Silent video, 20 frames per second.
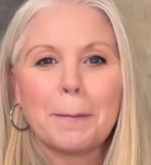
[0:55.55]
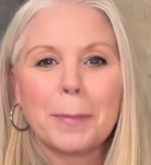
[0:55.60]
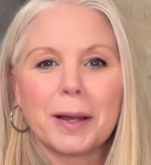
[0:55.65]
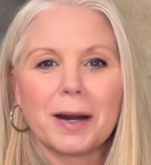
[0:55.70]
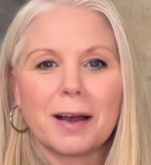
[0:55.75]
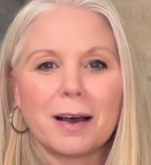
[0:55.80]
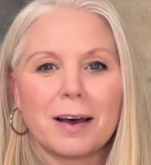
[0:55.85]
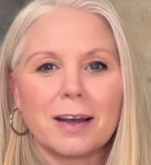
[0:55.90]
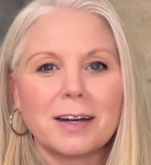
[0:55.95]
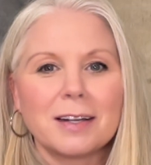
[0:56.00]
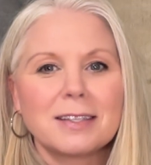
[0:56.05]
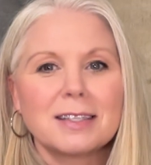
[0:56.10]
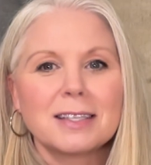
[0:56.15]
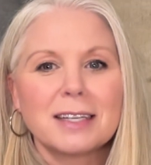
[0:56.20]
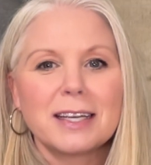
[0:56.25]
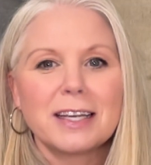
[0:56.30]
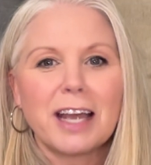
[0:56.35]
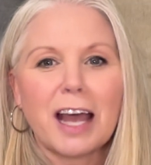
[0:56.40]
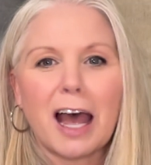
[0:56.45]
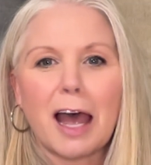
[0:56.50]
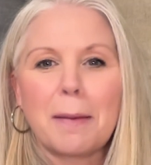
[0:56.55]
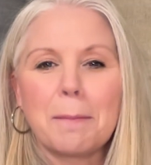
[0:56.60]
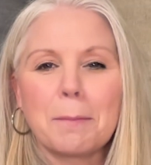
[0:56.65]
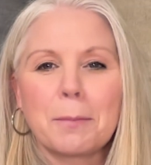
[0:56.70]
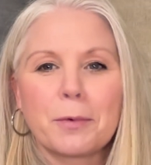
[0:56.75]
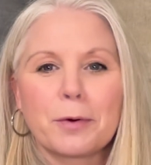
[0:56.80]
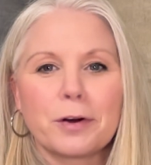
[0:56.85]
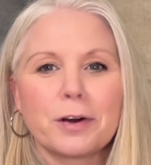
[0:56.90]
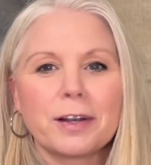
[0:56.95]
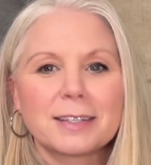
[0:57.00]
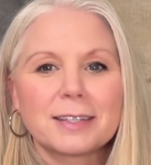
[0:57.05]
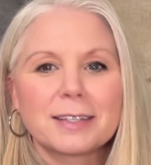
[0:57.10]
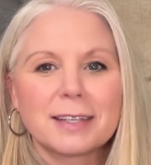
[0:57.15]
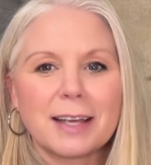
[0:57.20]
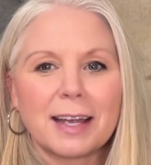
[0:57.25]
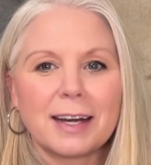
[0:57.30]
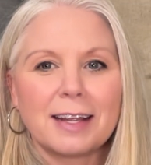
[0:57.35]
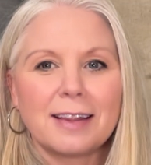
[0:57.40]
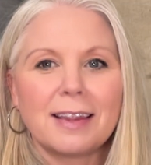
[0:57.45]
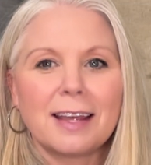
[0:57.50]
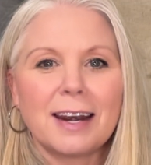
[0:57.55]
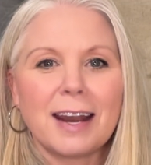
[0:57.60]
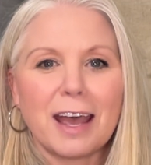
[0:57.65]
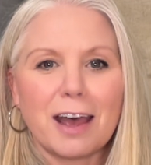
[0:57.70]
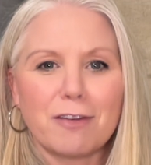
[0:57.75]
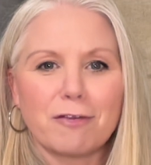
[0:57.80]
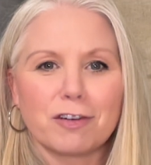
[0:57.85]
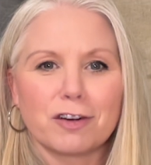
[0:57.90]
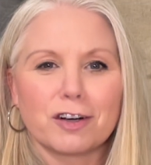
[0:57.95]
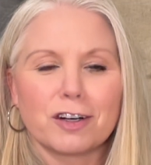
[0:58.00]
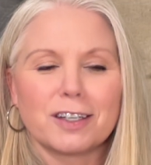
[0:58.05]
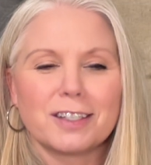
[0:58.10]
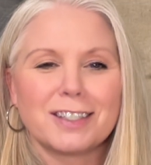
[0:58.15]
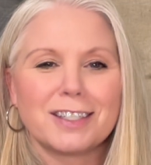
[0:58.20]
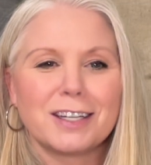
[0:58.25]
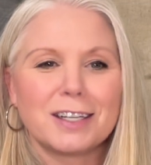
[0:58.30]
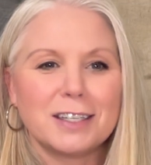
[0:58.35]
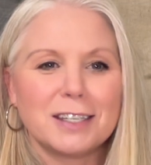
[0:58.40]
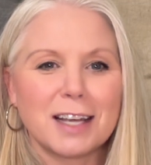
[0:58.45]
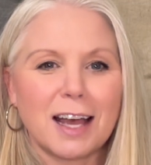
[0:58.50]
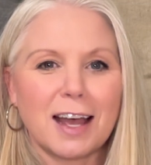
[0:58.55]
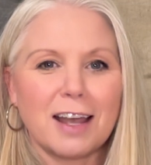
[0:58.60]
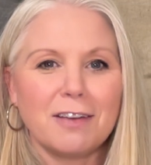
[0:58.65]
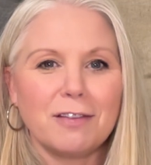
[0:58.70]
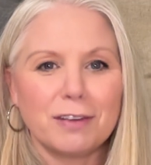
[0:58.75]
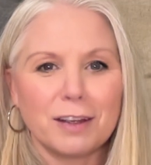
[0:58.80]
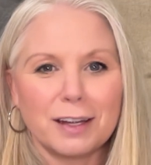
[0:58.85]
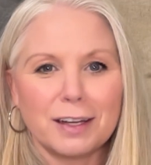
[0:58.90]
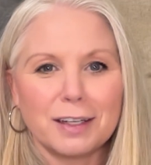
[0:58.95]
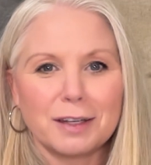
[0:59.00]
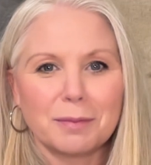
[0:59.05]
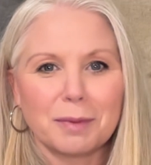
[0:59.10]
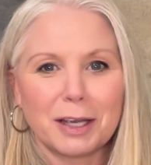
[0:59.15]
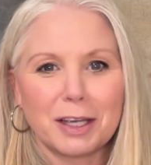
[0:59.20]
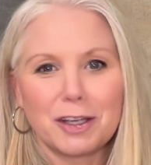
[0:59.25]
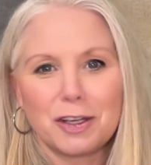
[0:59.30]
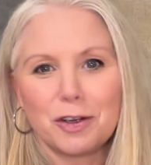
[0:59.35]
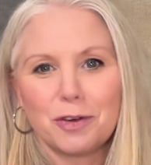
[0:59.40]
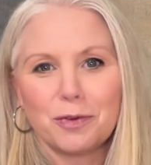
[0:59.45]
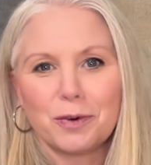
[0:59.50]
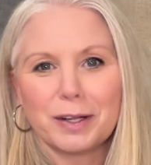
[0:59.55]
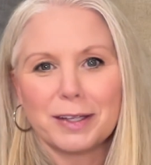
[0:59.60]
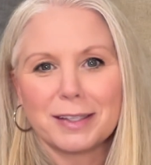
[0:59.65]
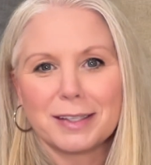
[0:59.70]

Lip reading: but honestly, I'm more excited than ever to dive into my Q1